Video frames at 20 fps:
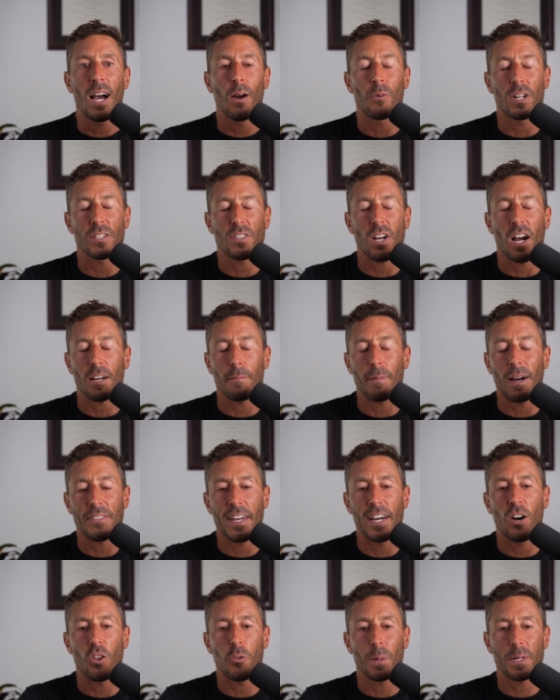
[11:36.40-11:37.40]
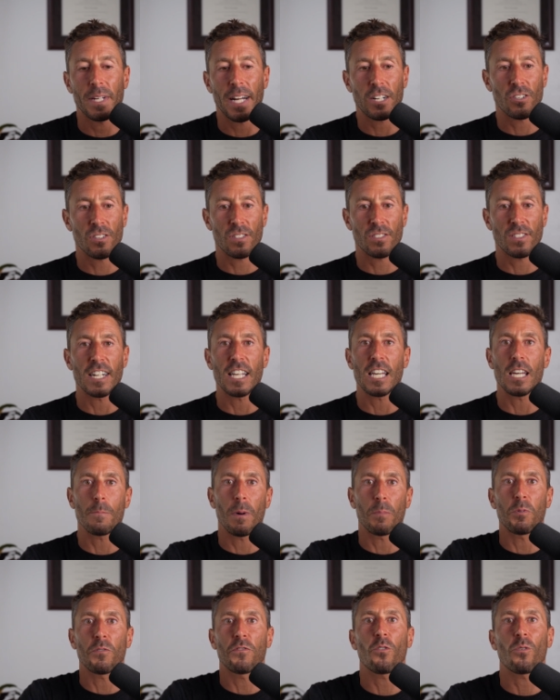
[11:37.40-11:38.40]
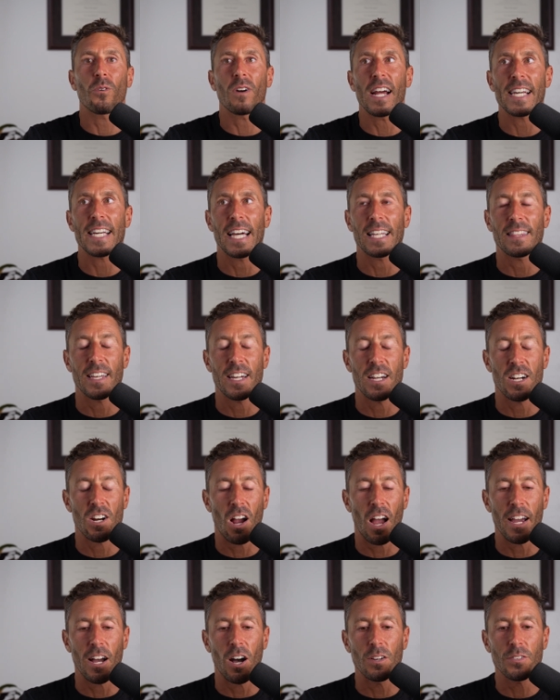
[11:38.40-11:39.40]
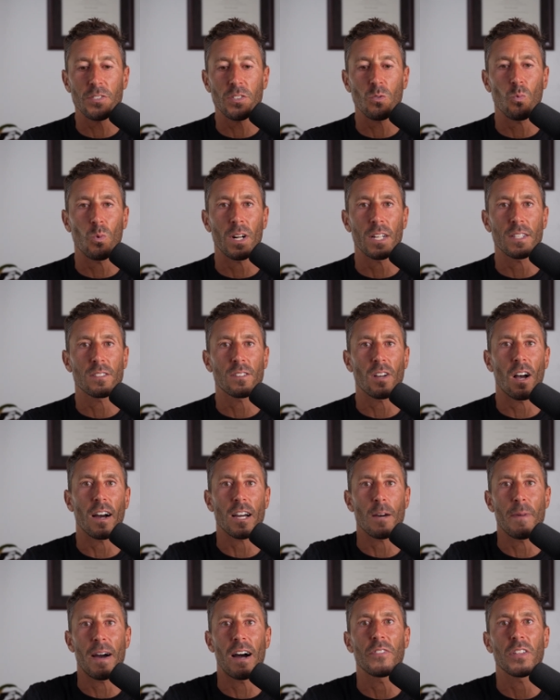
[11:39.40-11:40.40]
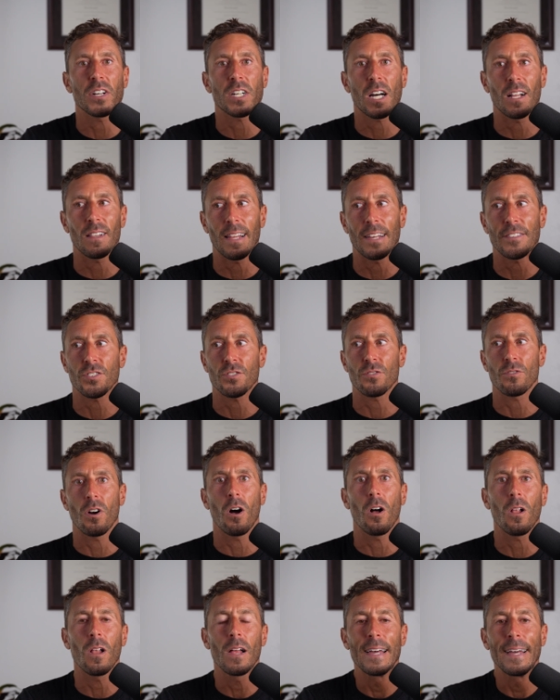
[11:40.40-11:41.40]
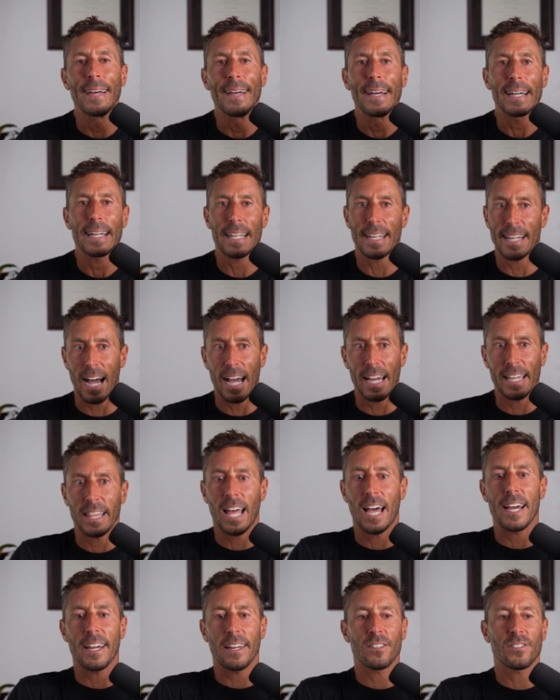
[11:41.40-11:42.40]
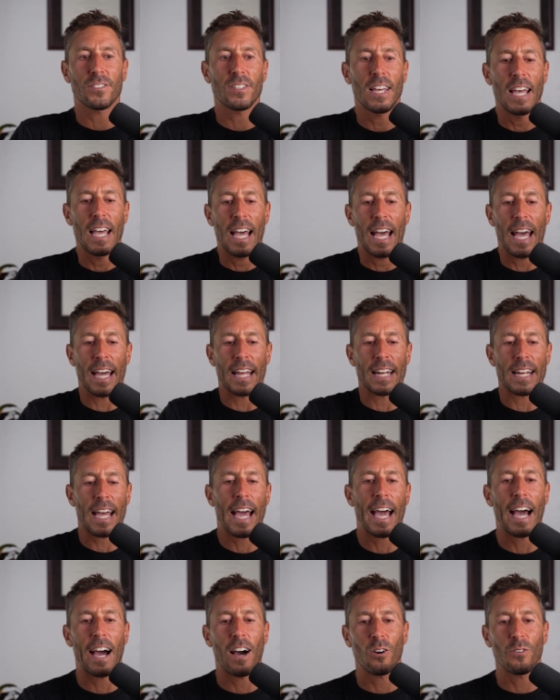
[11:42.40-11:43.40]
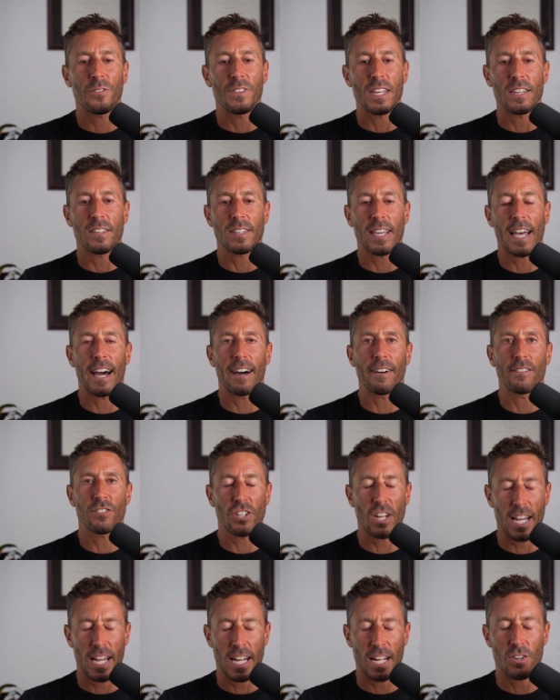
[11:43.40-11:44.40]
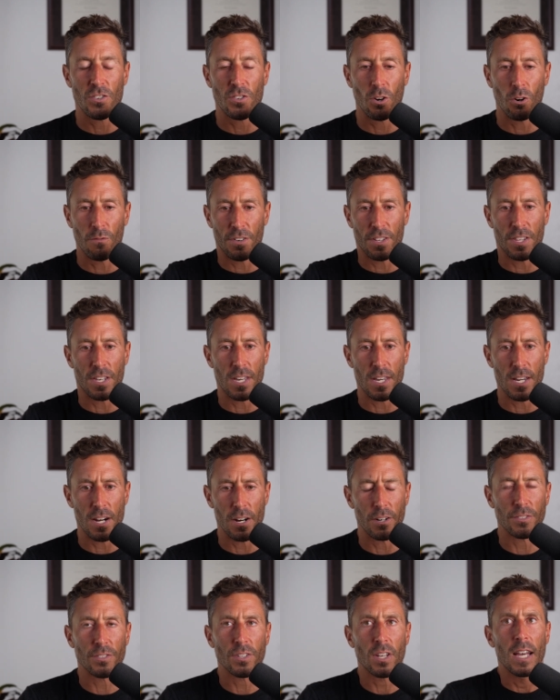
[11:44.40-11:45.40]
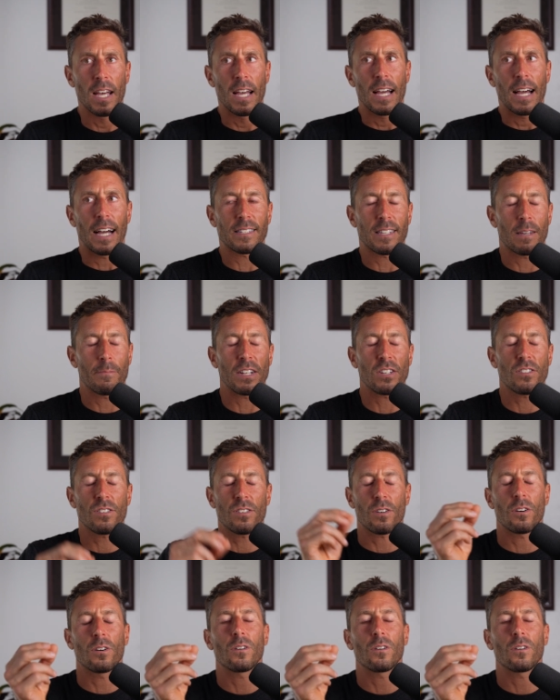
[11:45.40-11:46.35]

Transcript: I want to talk about the heart protection study. But before I get there, I also wanted to talk about the cholesterol guidelines and how these have changed over the years. As I mentioned